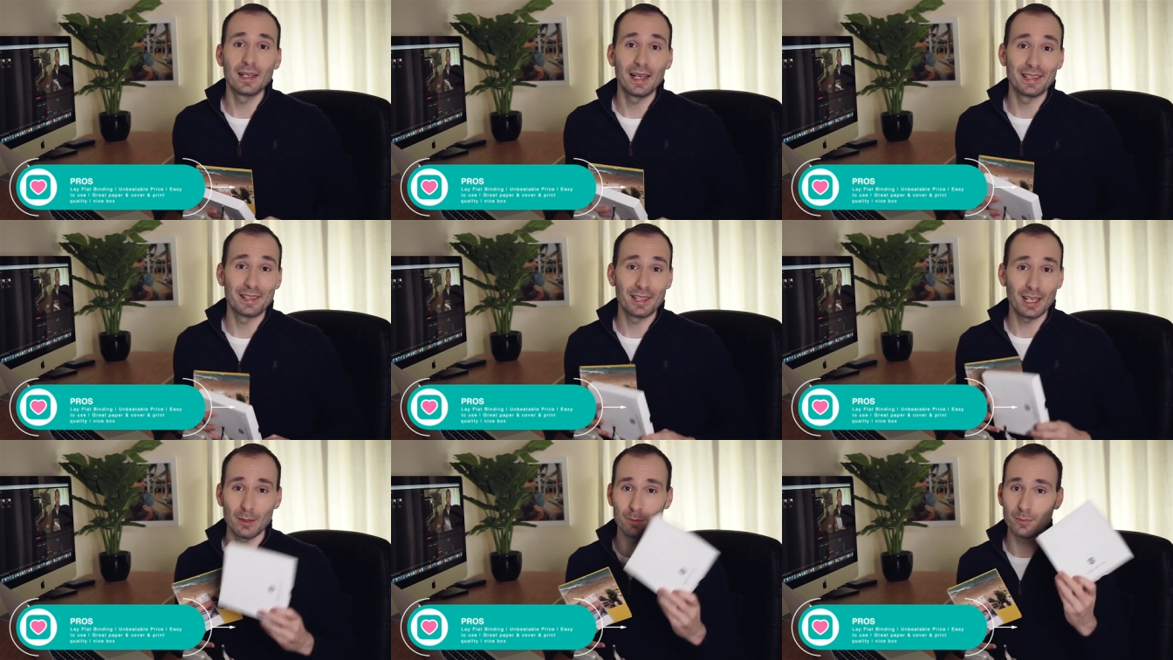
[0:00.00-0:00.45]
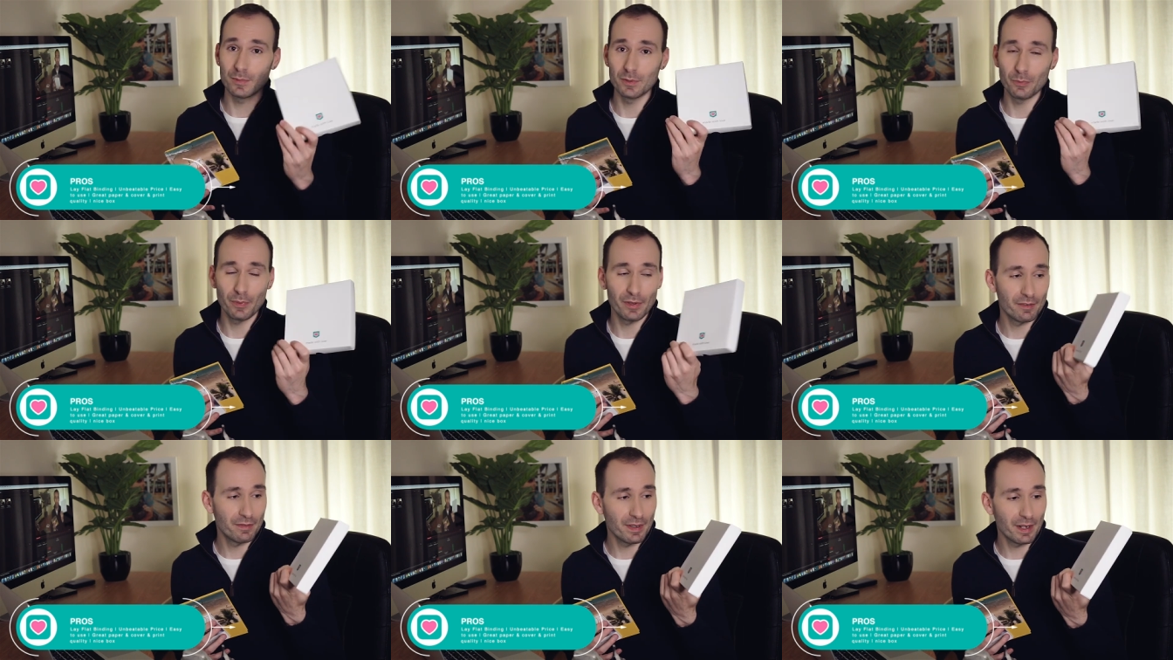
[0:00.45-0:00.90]
It comes
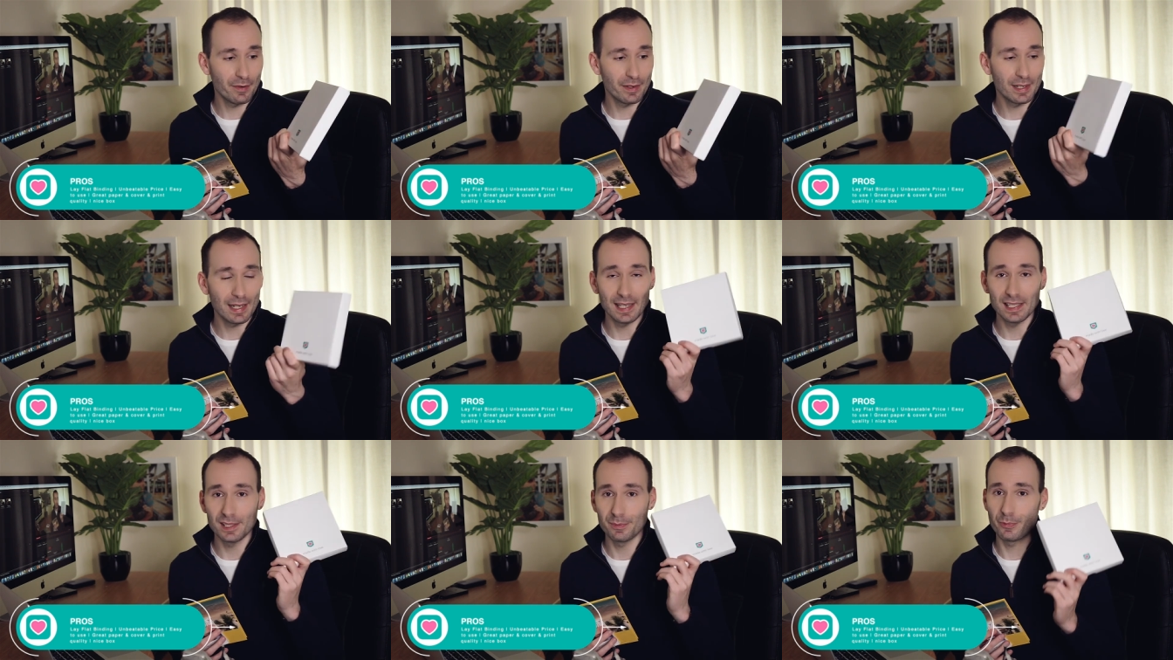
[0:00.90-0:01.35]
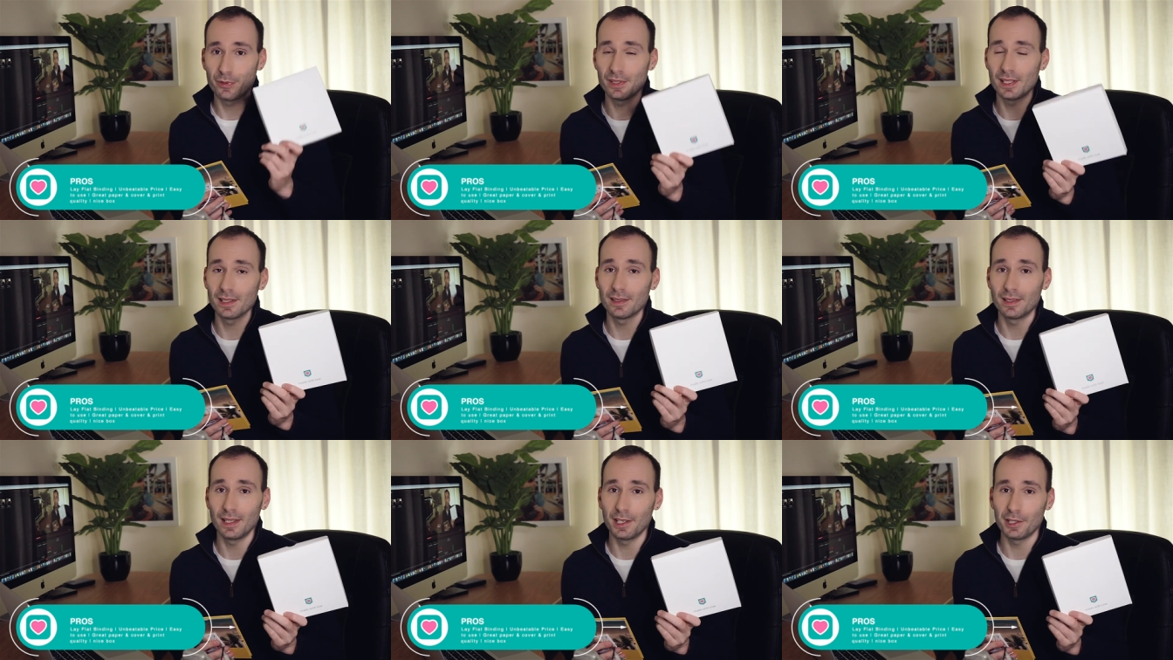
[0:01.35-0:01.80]
with a very nice
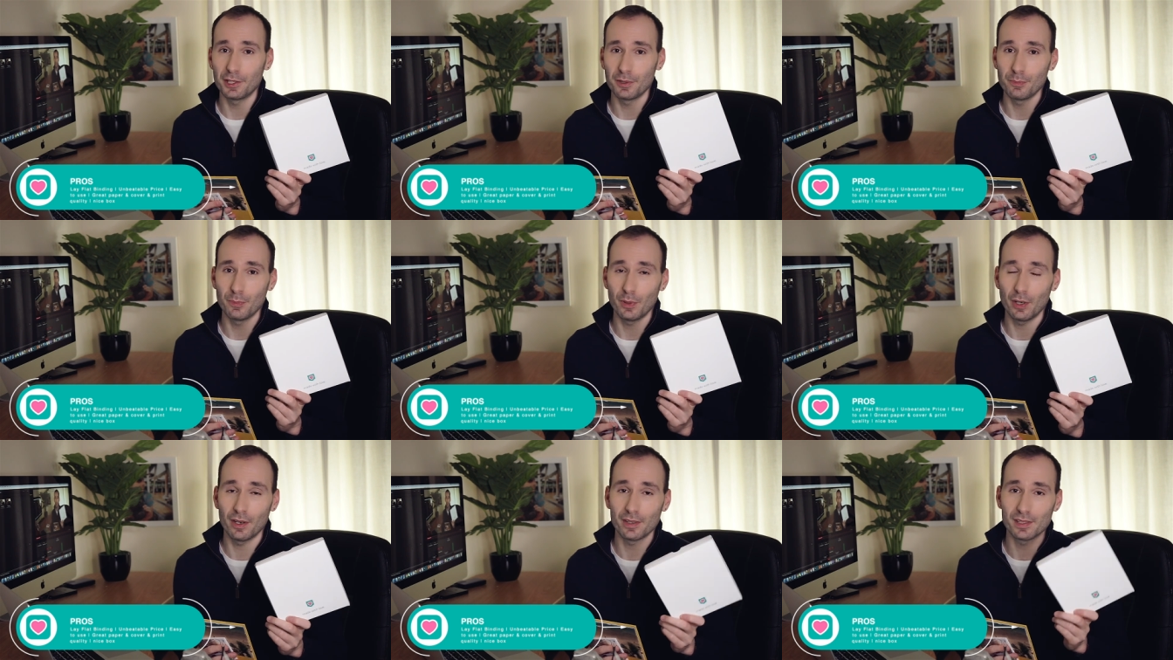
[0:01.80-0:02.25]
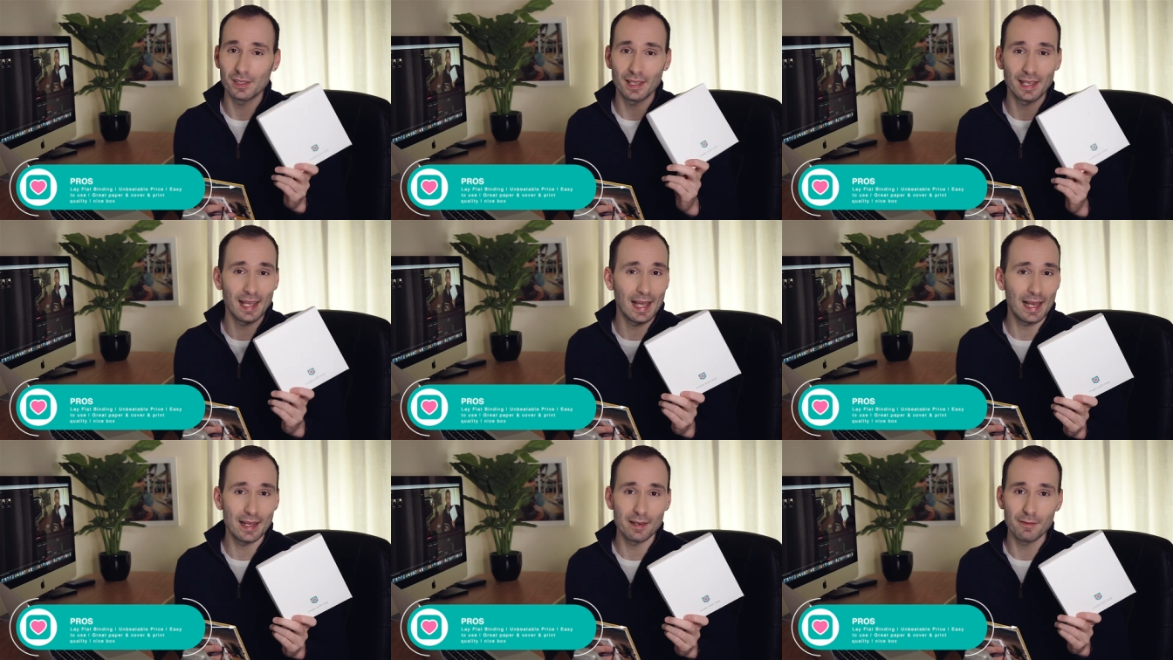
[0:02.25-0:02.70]
presentation box,
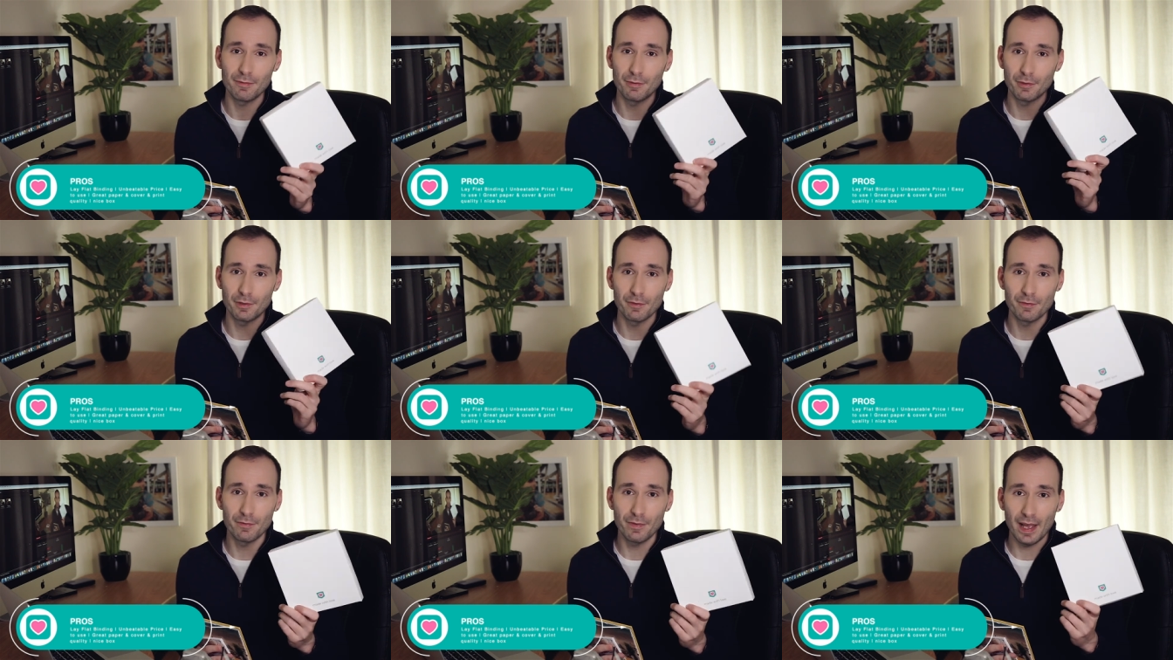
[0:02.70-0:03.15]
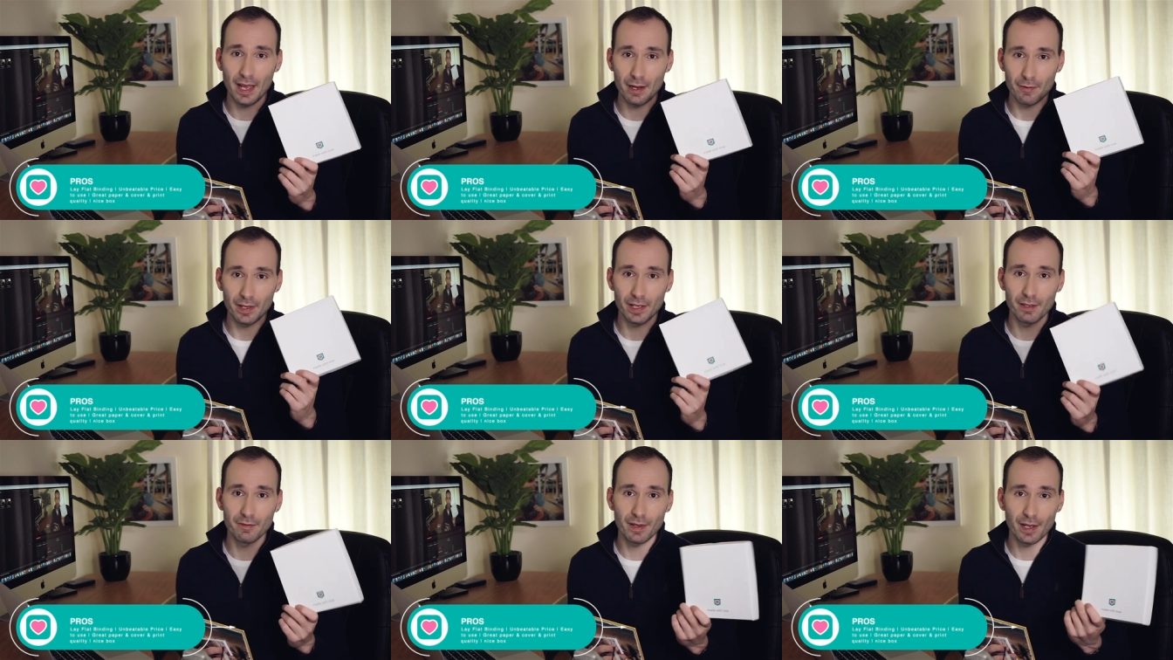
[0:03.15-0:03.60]
again, for a
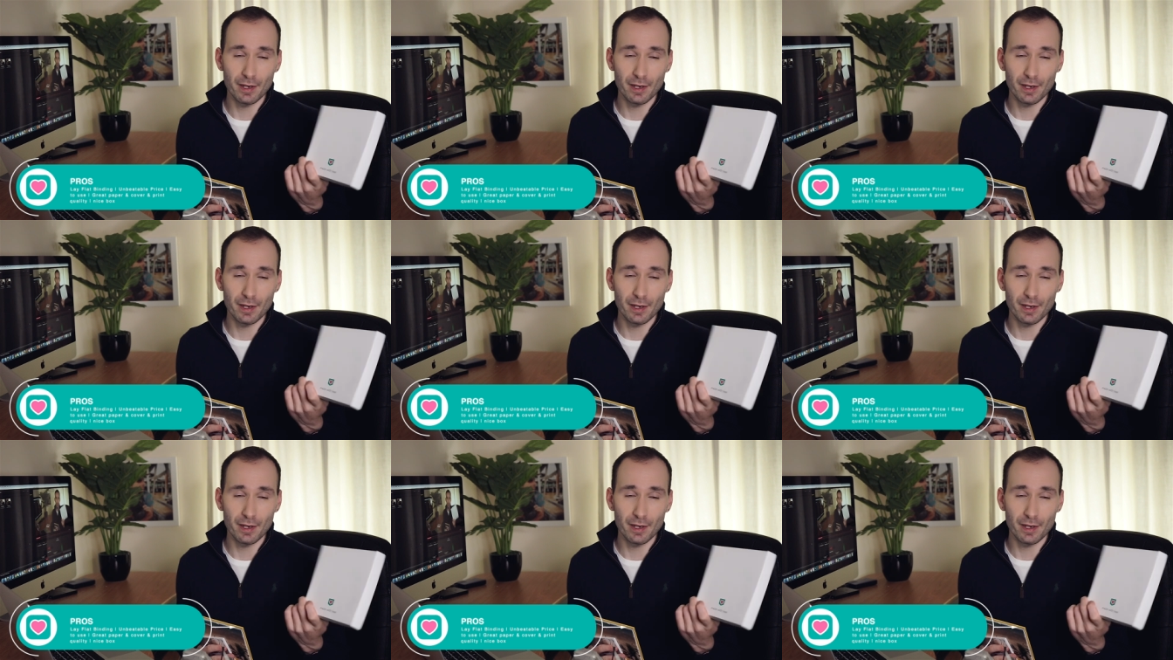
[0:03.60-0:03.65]
very